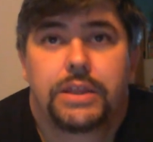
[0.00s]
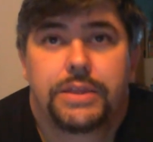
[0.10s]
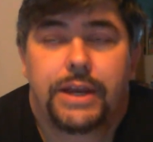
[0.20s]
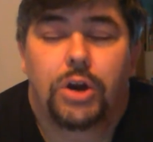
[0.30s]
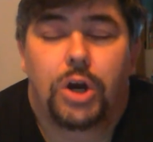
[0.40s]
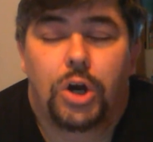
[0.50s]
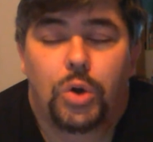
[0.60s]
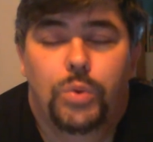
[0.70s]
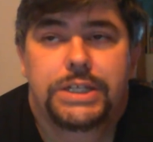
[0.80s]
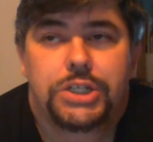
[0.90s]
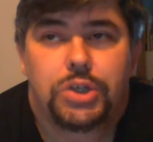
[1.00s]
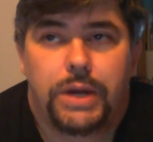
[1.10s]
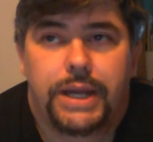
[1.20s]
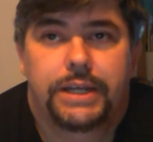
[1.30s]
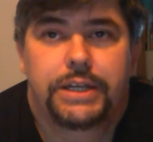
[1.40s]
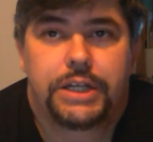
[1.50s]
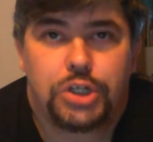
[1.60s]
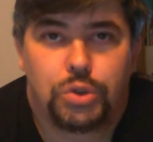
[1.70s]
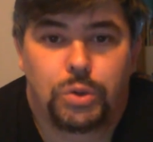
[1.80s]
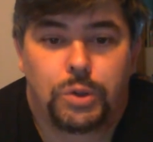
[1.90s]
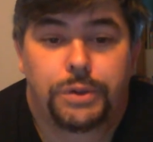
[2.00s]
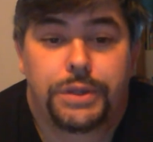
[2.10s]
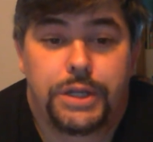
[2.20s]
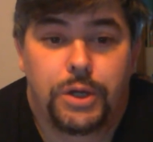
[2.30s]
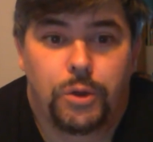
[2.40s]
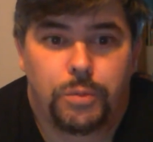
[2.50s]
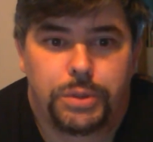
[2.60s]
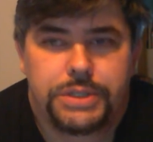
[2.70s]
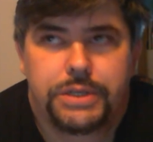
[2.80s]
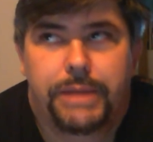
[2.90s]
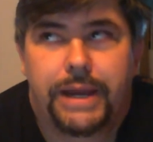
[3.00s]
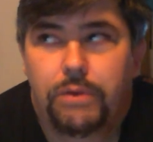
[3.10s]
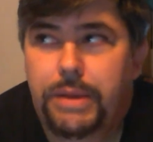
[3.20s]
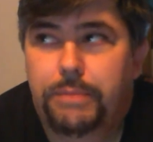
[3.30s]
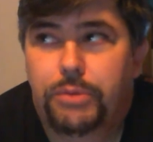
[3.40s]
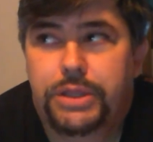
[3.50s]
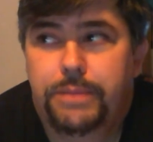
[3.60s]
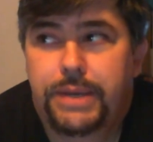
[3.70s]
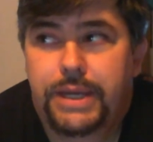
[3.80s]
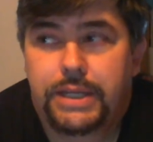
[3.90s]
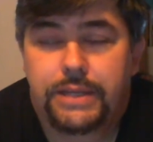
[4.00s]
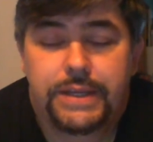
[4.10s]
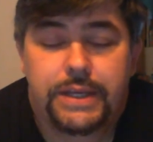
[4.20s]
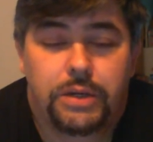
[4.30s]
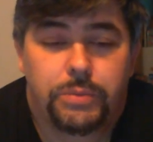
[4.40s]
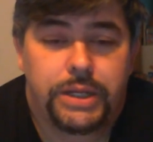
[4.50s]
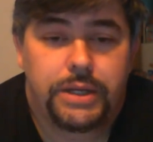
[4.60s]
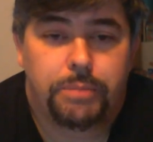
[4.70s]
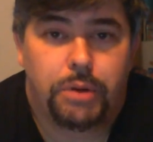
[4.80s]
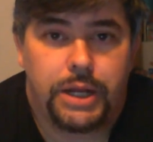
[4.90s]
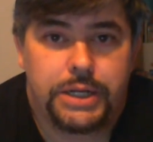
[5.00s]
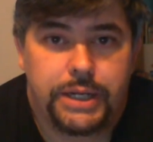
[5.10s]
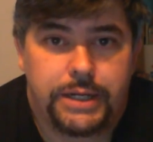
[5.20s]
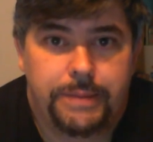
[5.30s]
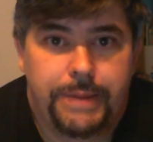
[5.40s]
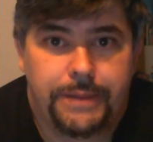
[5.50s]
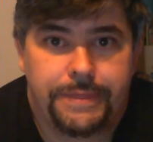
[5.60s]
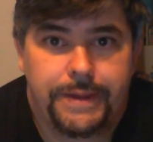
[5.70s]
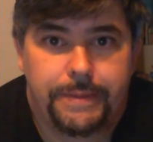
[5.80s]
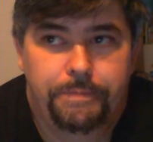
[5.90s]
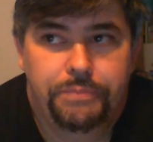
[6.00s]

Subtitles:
They're always trying to control the nobles. You might remember at the beginning of the year, we did a project about them.